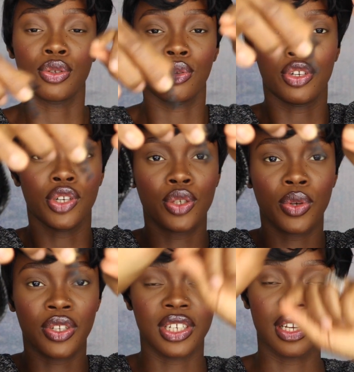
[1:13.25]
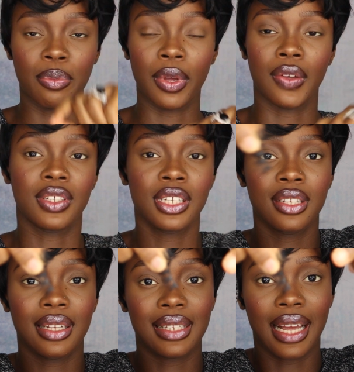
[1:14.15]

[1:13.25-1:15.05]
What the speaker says: So you're just going to take a pair of scissors